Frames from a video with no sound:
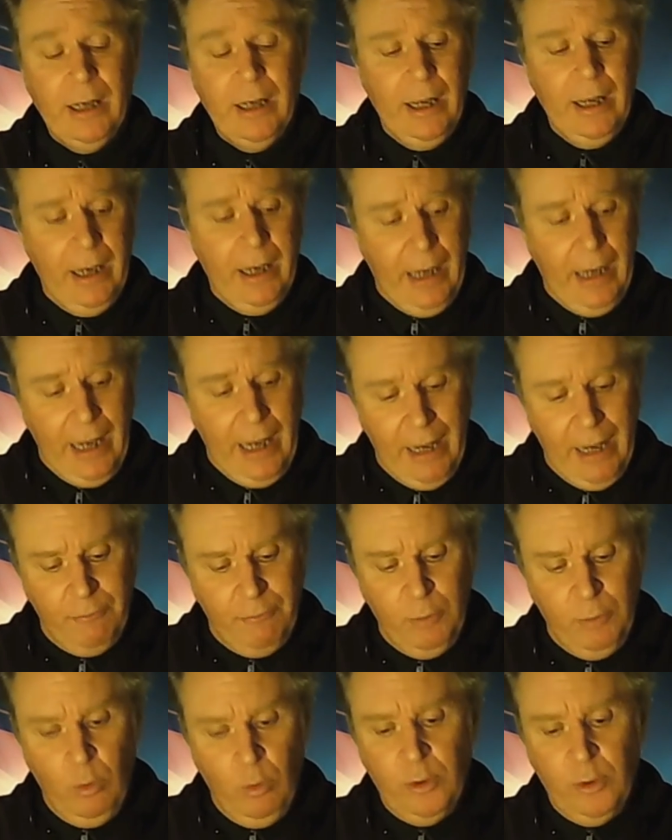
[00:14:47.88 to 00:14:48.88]
Everyone
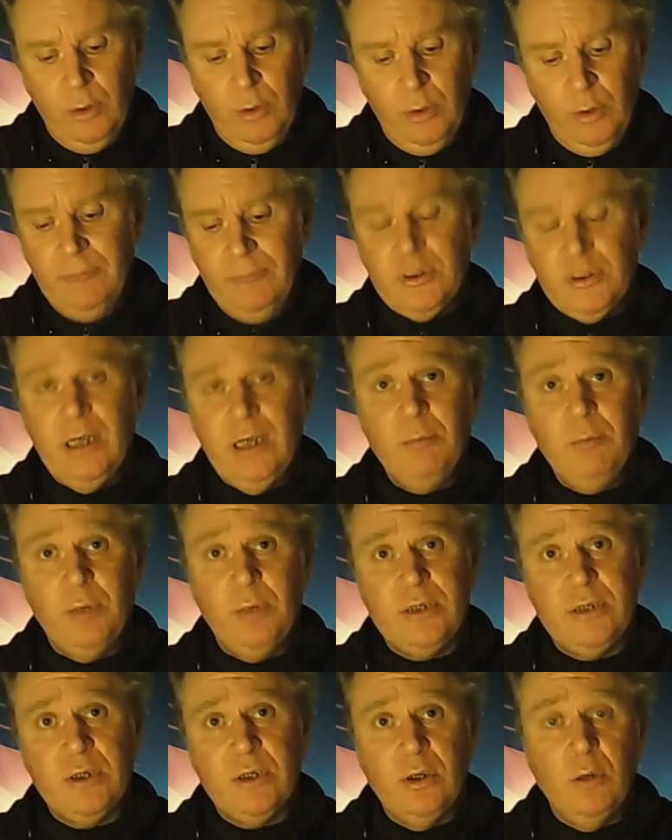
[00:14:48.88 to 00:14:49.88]
who lives in Britain
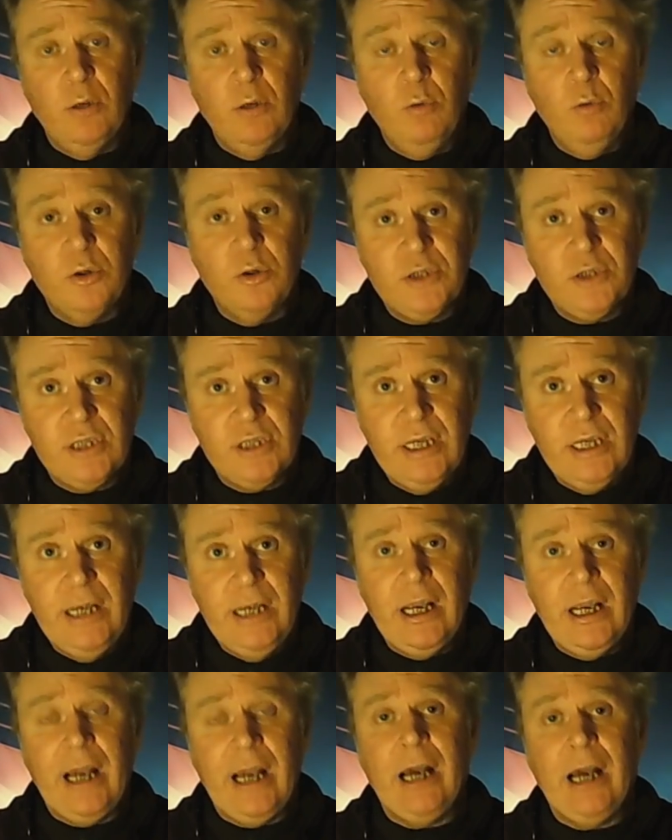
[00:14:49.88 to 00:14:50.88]
will see
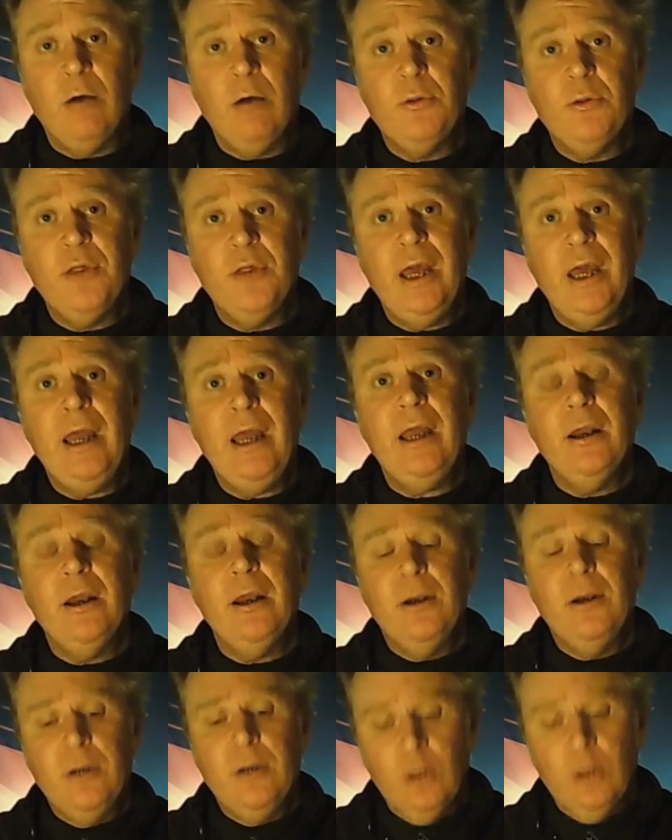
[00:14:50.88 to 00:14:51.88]
how their
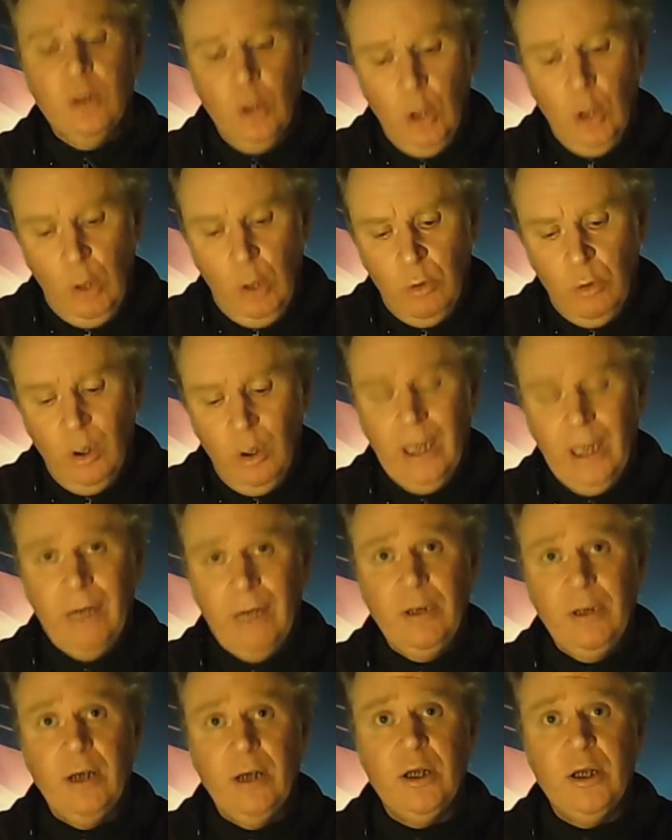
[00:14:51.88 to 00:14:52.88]
local area
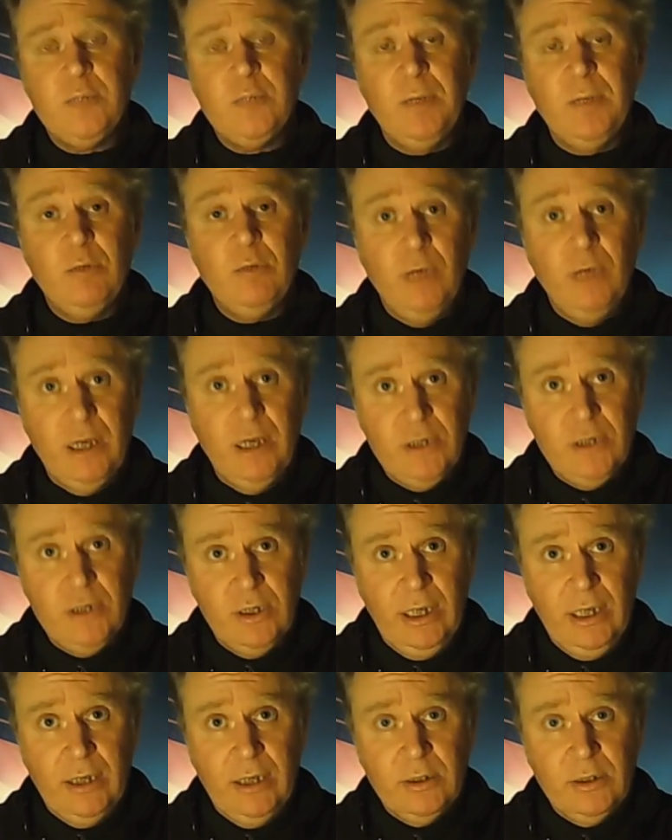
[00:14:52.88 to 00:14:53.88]
has been re-engineered.
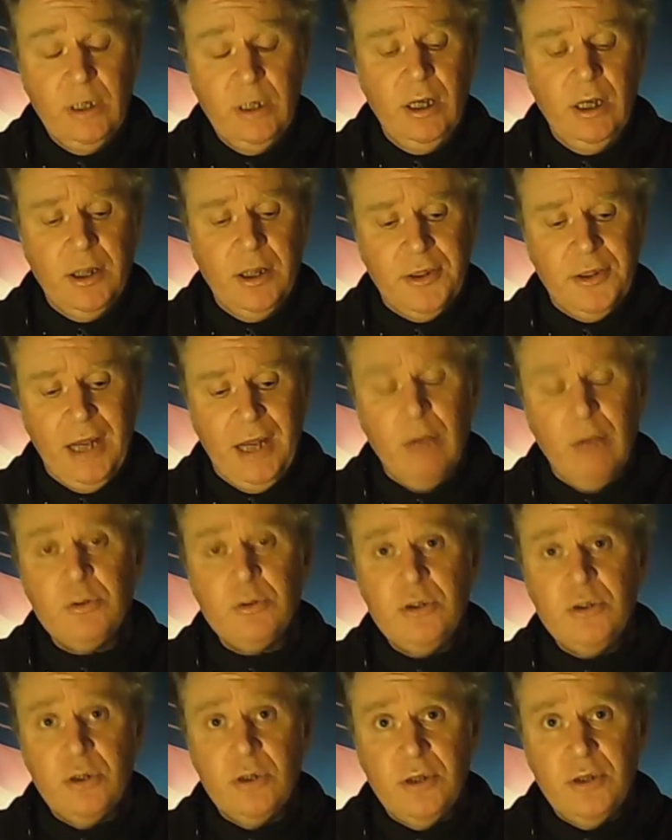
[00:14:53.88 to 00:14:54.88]
thousands and
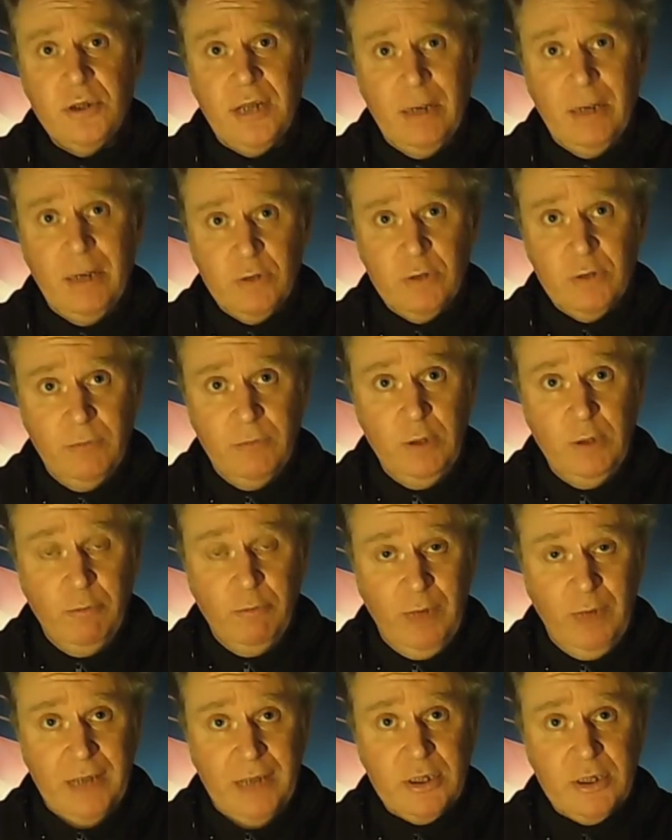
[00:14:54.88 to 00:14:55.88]
thousands of new flats
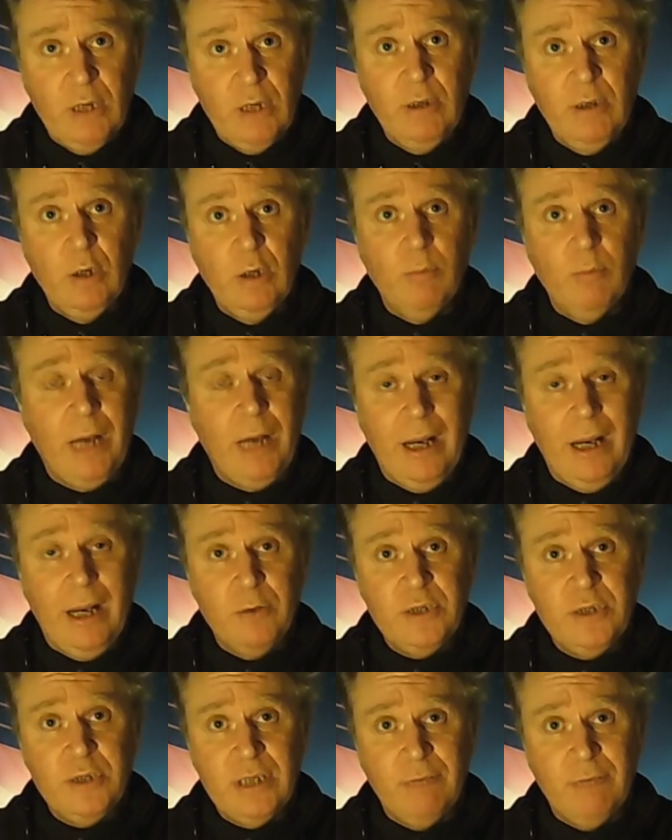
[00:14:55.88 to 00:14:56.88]
going up, houses
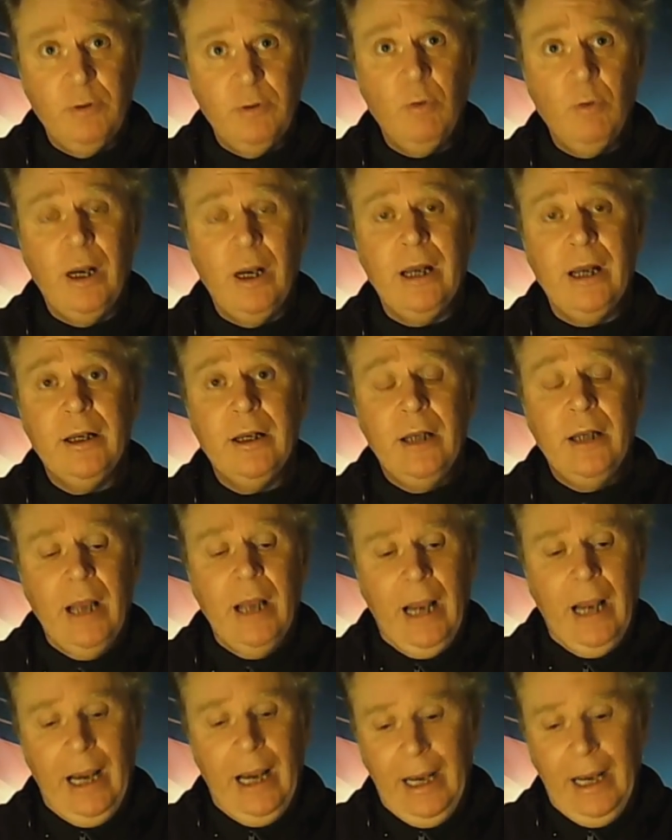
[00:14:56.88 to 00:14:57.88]
everywhere,
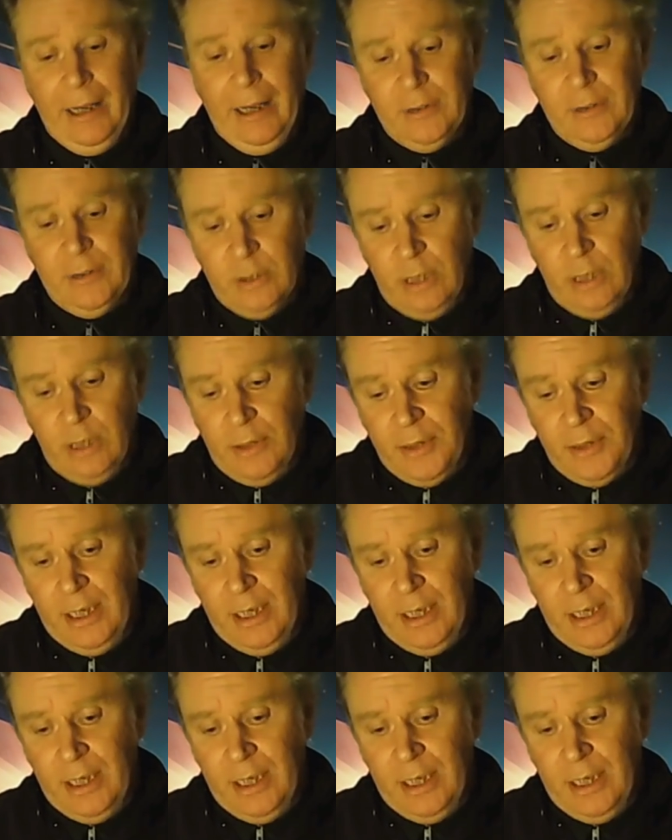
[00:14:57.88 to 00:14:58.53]
and the